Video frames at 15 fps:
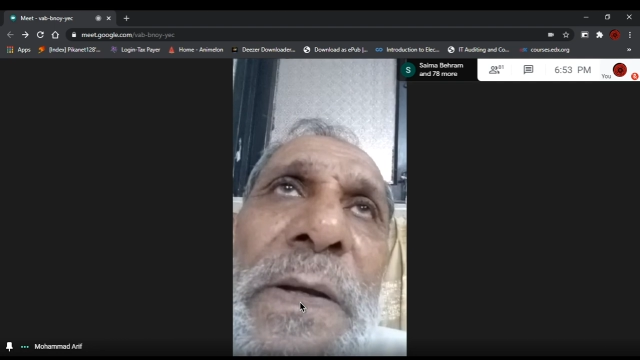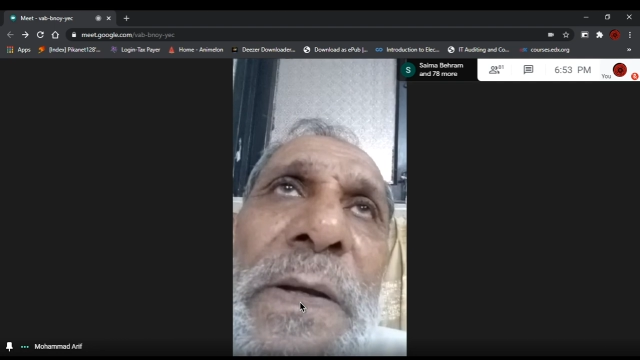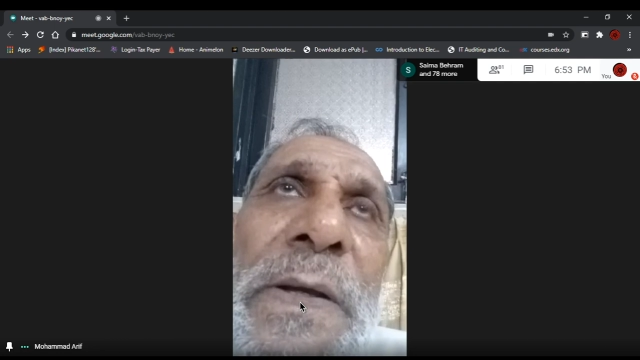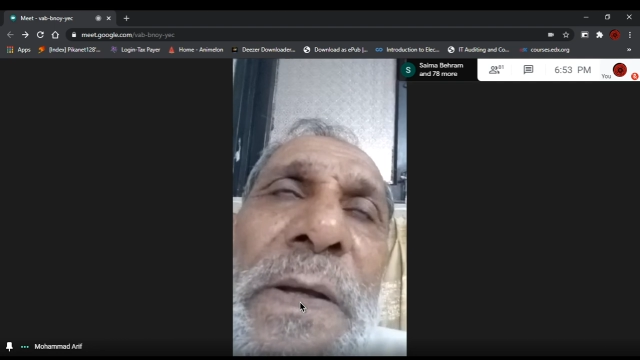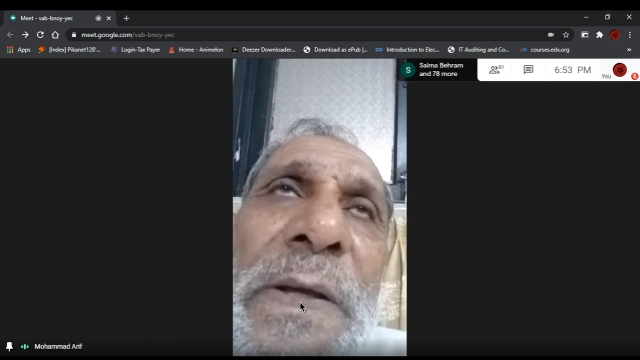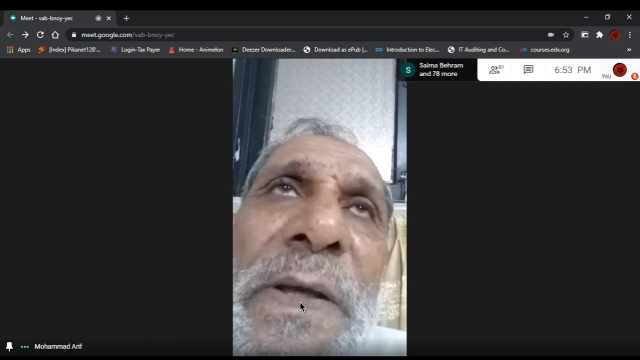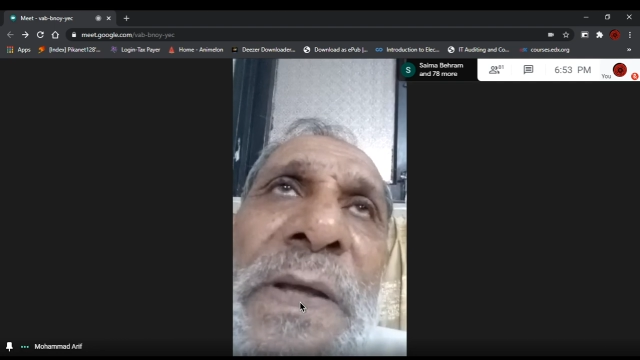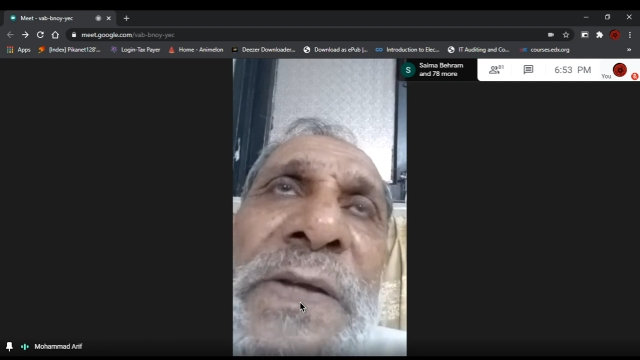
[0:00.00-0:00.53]

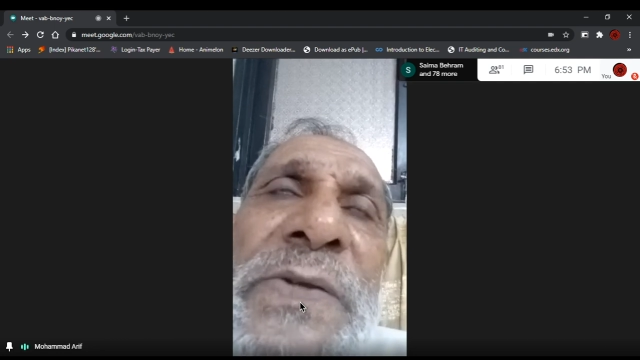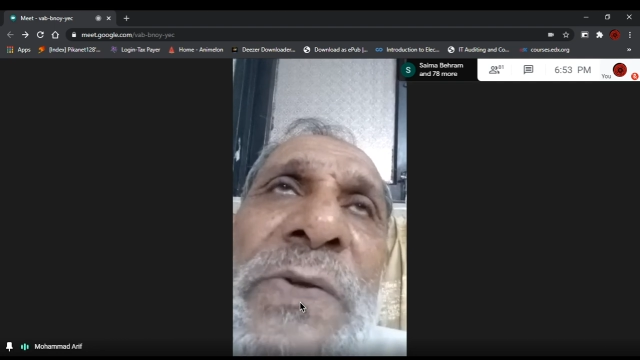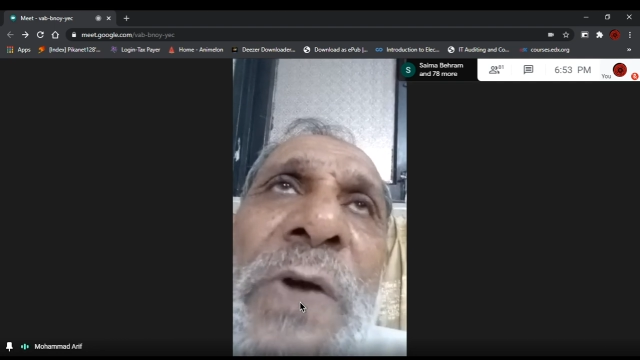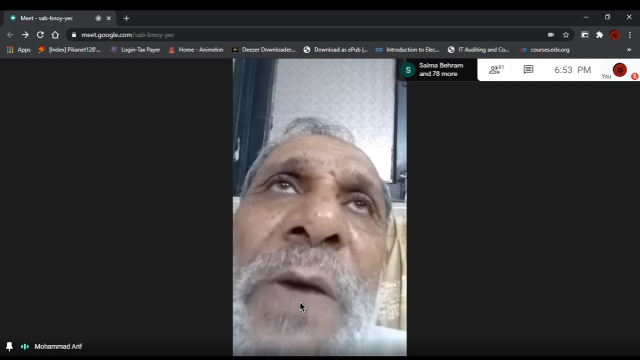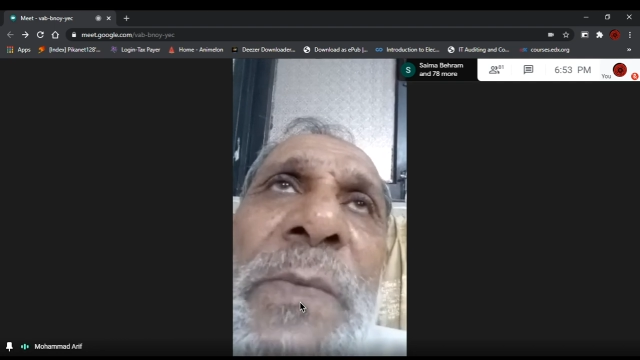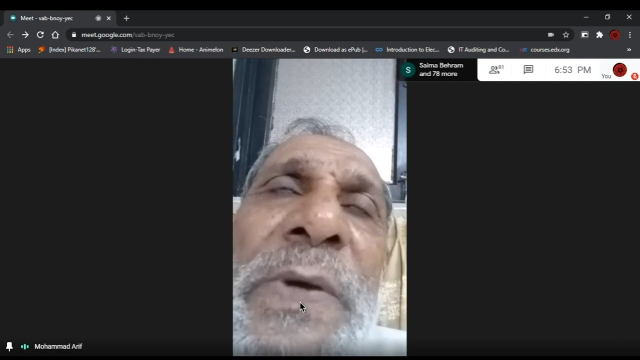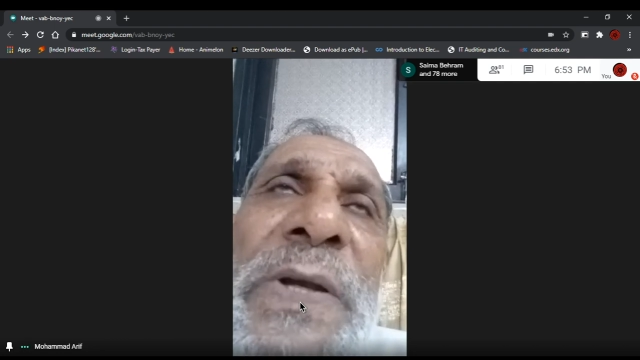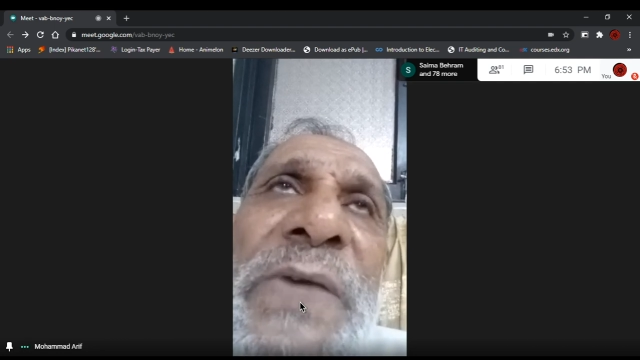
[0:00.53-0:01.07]
is
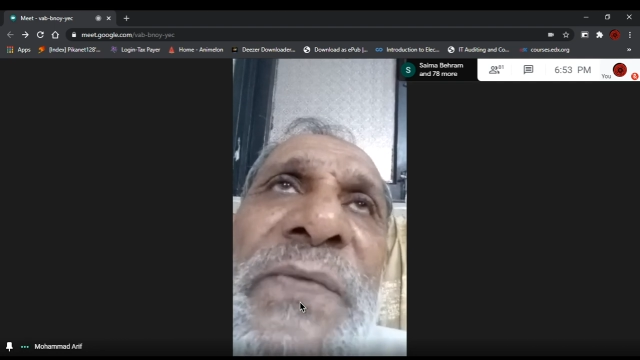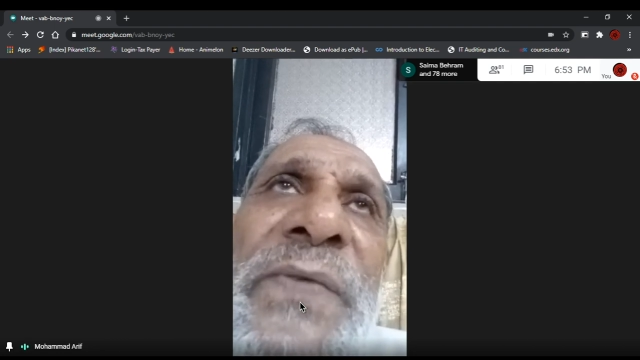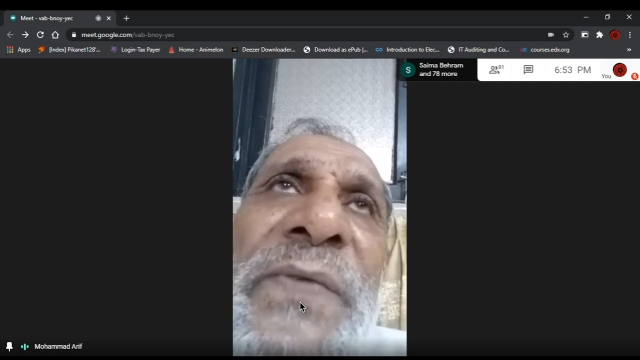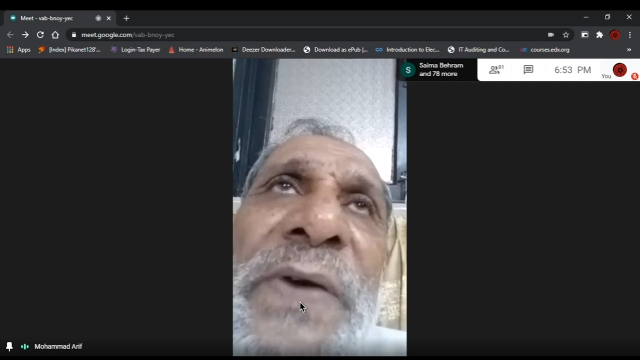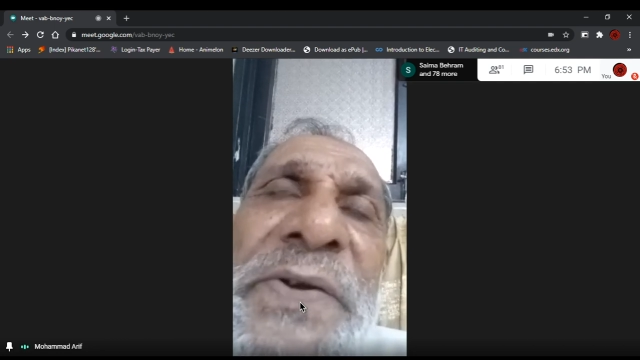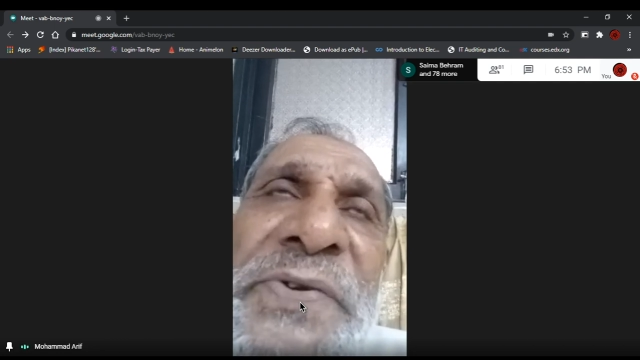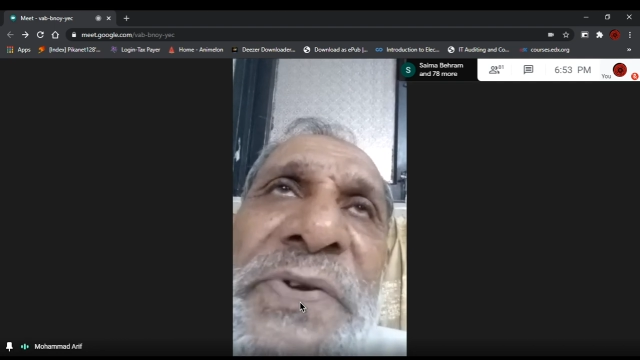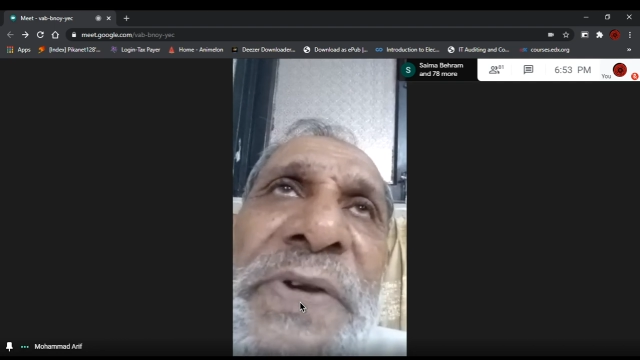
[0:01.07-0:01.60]
normally
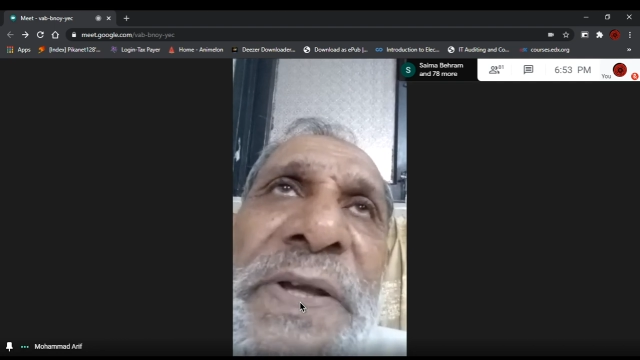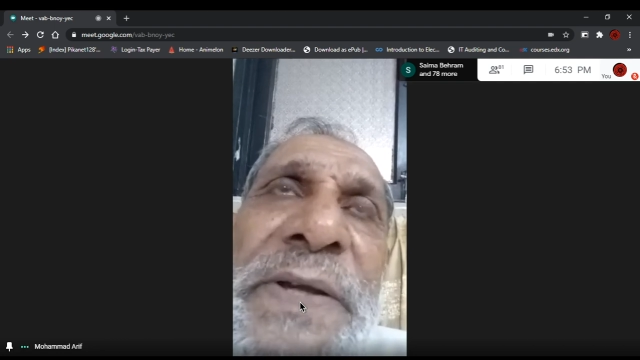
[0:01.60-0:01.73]
functioning.